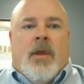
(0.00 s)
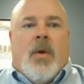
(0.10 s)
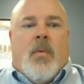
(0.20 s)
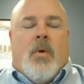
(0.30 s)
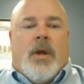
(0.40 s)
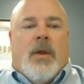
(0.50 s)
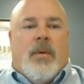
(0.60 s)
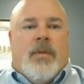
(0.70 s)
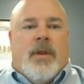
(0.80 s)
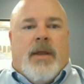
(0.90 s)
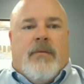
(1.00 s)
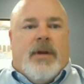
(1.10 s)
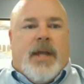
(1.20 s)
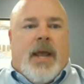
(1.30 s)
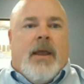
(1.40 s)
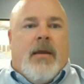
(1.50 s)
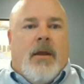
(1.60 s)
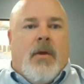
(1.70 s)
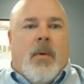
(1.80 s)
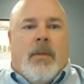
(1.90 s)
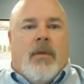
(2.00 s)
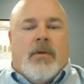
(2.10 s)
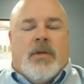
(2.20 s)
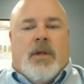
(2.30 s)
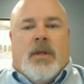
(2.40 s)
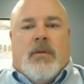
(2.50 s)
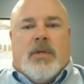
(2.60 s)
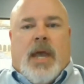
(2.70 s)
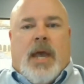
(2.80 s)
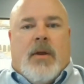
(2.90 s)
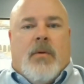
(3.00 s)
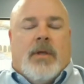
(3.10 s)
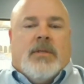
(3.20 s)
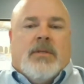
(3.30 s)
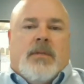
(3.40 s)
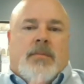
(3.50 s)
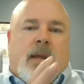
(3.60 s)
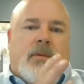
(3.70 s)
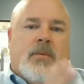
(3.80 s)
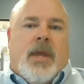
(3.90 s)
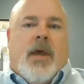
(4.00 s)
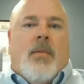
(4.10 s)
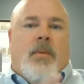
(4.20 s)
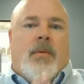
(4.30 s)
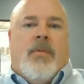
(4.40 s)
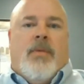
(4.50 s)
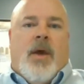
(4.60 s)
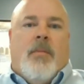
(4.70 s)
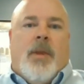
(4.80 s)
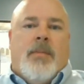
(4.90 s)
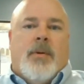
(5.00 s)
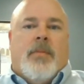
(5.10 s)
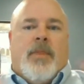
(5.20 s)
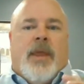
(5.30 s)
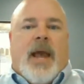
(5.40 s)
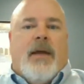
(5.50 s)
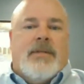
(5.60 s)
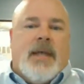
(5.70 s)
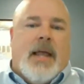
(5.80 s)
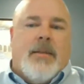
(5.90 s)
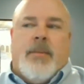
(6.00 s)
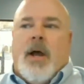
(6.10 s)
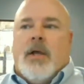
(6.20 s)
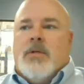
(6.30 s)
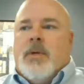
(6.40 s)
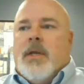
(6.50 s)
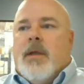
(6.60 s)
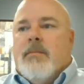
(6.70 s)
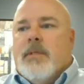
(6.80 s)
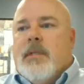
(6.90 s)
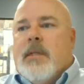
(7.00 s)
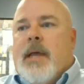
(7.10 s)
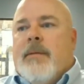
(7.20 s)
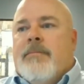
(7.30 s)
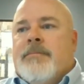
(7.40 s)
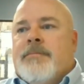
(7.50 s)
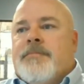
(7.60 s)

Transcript: you know, working with it every day and knowing those categories. And sometimes we help people to think outside the box when it comes to that.